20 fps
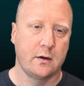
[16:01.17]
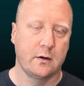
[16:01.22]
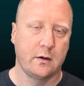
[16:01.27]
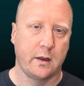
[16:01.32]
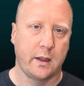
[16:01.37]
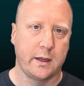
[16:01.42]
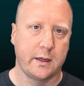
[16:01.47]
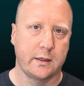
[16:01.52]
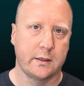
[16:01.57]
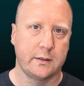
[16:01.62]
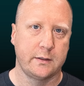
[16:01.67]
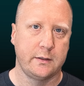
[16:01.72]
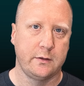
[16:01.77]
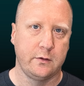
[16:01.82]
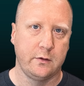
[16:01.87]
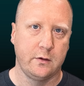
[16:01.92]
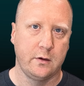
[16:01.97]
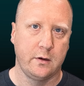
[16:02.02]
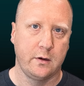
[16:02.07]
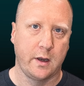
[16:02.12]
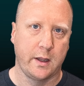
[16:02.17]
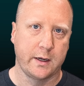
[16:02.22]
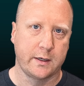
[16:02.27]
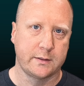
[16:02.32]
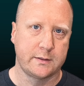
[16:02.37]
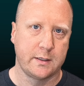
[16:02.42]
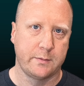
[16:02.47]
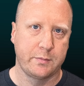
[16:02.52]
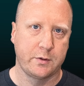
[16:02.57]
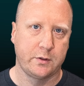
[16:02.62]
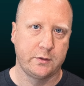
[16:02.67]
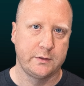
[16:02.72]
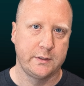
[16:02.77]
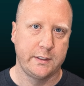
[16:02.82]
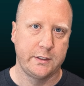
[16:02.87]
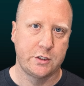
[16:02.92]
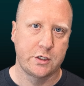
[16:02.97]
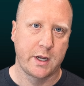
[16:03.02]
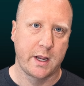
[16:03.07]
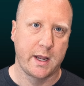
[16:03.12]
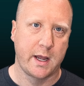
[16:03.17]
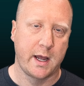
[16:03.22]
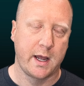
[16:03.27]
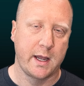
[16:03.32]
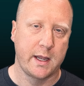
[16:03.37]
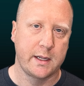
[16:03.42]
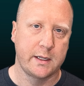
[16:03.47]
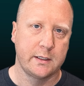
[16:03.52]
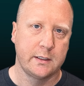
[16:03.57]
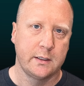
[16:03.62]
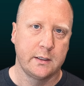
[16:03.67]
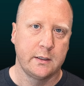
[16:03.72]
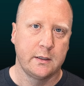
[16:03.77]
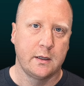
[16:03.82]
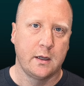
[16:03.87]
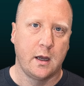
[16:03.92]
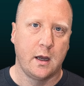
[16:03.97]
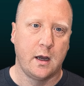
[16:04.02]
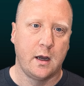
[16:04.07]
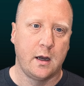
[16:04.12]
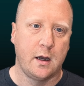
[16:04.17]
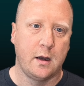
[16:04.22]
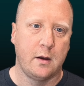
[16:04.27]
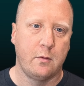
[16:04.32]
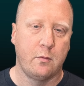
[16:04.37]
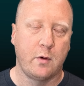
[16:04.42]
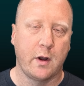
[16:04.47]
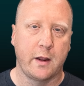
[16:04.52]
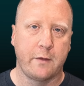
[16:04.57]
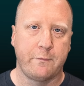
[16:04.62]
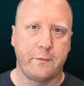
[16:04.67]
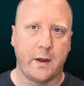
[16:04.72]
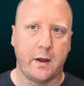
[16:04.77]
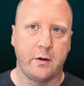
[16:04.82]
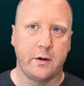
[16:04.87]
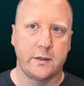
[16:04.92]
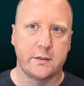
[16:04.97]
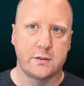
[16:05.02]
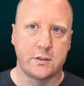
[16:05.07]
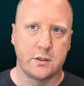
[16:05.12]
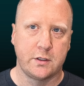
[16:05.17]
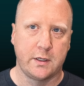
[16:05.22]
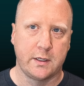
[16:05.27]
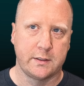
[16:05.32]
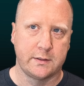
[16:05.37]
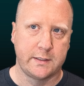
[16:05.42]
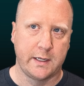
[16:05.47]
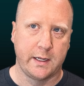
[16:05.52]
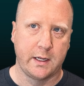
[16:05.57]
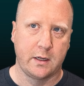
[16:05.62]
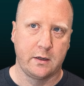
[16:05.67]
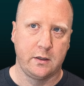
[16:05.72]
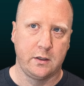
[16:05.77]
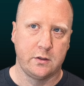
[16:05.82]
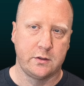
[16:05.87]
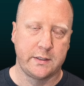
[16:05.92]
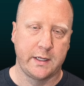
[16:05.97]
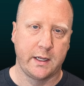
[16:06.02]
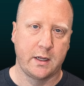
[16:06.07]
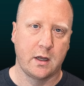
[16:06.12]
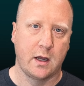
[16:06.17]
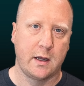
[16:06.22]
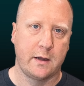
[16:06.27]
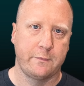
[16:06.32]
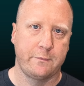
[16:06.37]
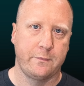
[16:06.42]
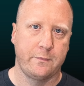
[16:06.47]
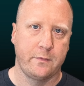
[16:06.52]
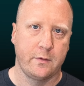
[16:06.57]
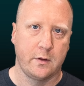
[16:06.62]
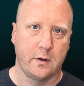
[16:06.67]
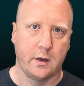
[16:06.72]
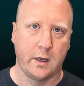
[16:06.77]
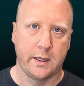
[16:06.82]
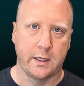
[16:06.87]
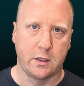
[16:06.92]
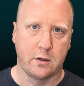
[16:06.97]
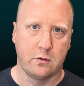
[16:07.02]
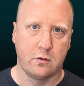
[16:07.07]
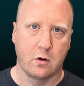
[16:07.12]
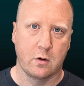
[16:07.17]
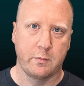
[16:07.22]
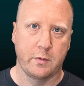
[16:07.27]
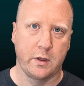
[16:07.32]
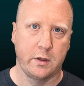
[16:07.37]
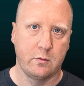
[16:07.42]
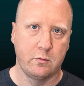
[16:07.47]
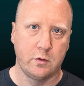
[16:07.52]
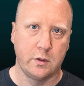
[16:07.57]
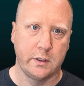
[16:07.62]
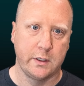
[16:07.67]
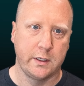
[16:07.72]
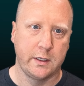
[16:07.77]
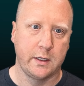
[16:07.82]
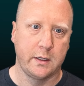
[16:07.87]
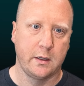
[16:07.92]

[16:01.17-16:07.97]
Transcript: like a typical DJI. What I found is you take off like you normally would